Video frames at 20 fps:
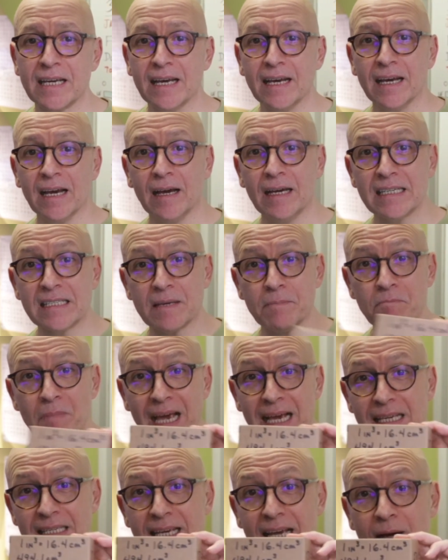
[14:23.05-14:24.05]
I mean, it's
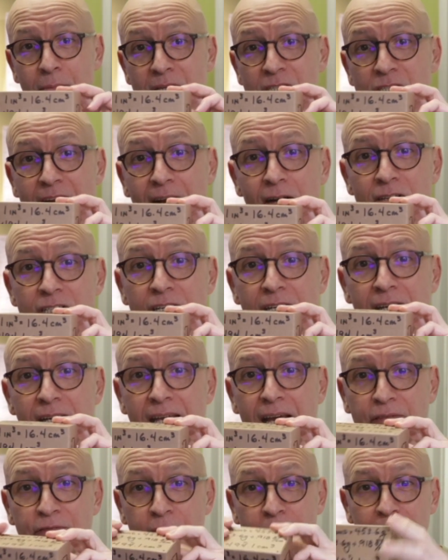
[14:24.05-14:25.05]
amazing how much energy you
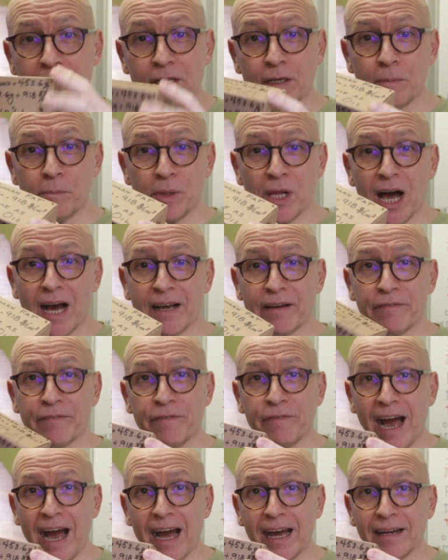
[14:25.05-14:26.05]
get from a little block of
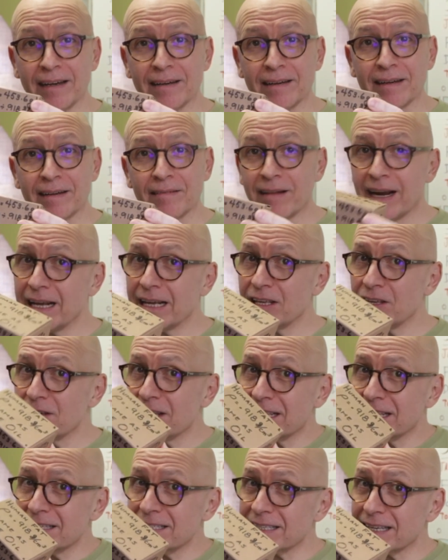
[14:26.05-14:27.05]
fat, right?
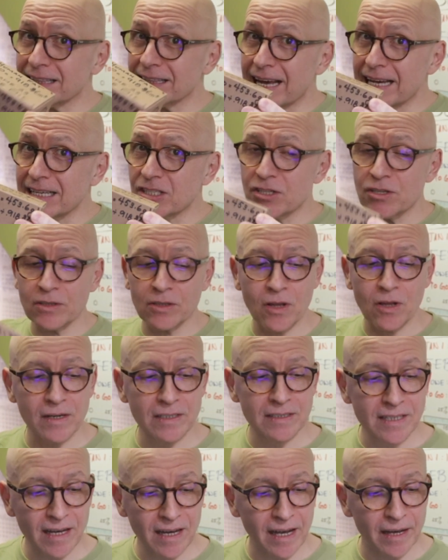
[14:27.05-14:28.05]
This can last you a long
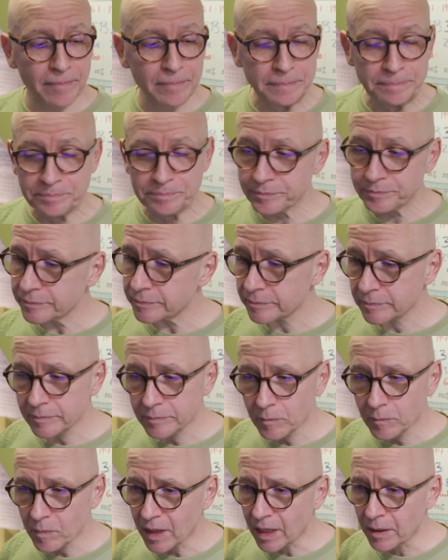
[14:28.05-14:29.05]
time,
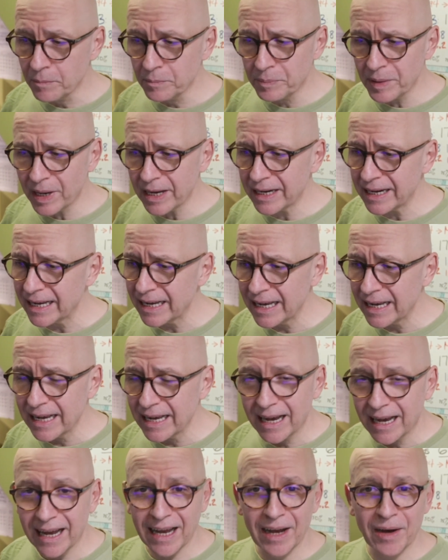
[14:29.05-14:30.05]
but
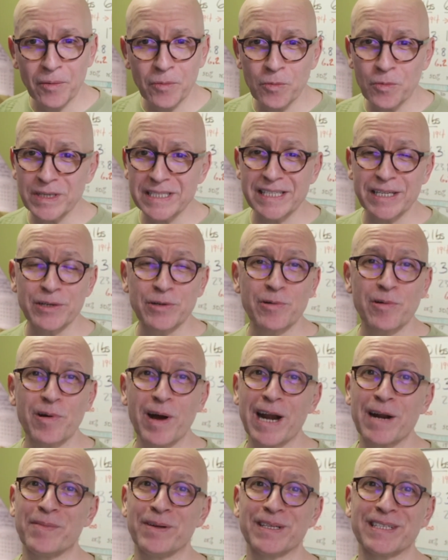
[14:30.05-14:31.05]
what's
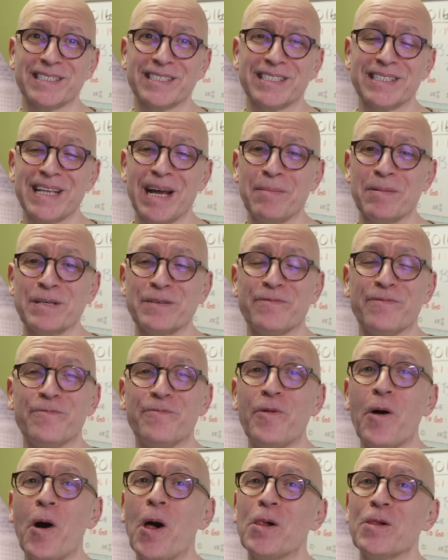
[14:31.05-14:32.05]
incredible is just how much
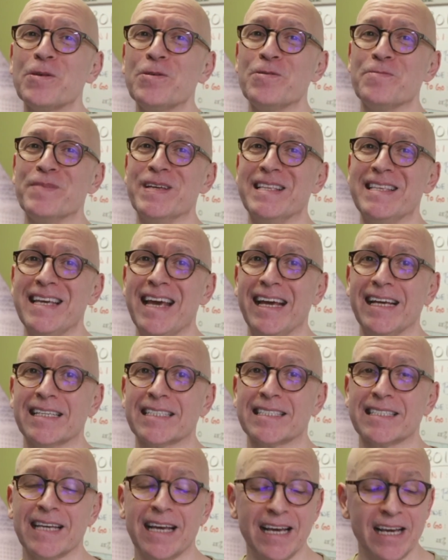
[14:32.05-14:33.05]
volume it
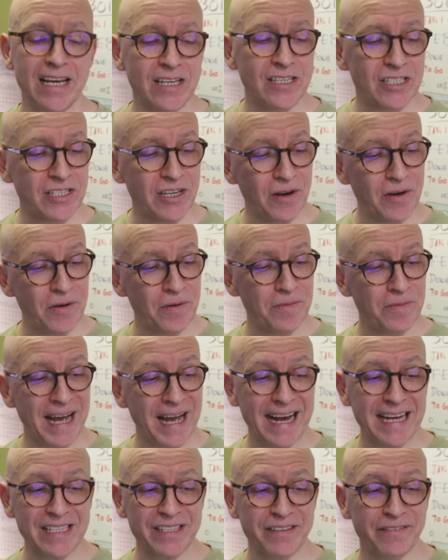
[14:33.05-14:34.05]
takes. So
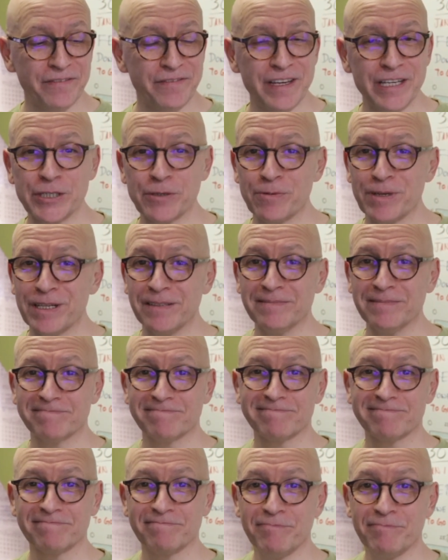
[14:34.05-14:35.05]
as a visual,
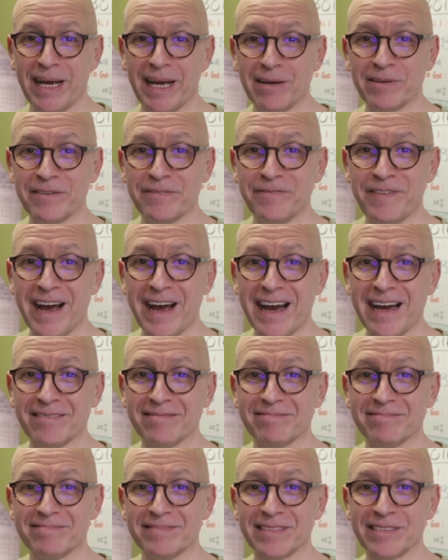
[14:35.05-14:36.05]
a pound of fat
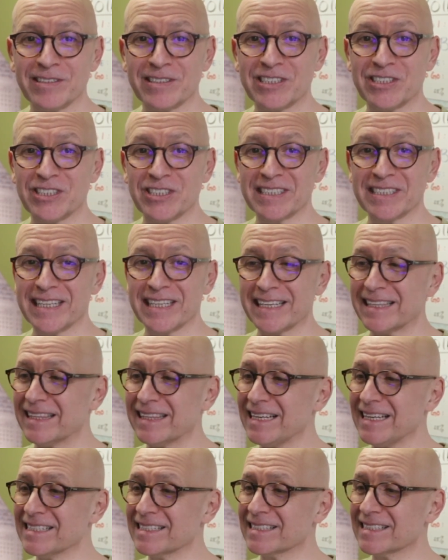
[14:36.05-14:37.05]
looks just like
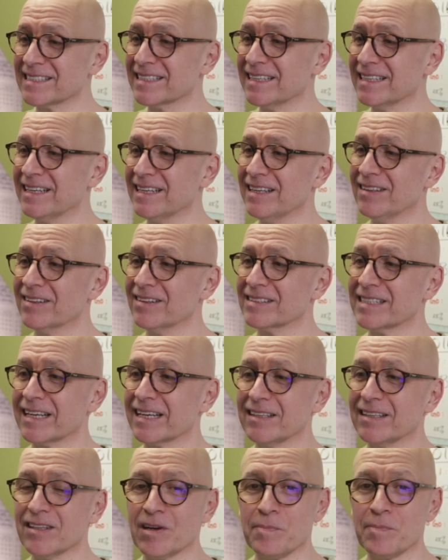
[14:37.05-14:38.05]
this. Looks like
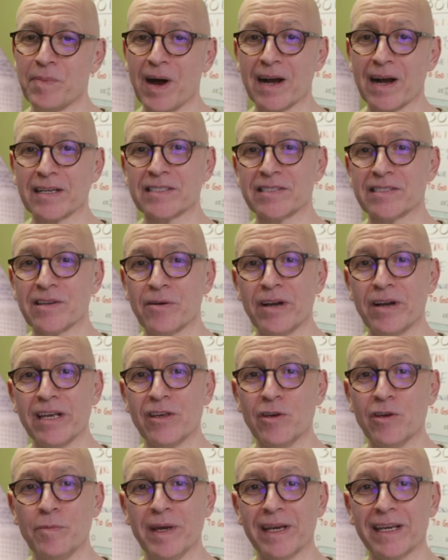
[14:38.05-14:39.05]
a little box, 30
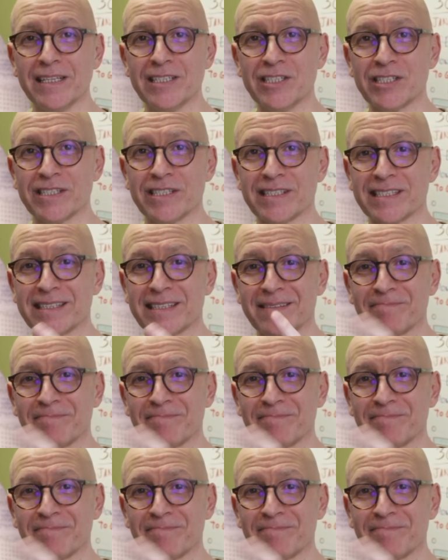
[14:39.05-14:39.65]
cubic inches.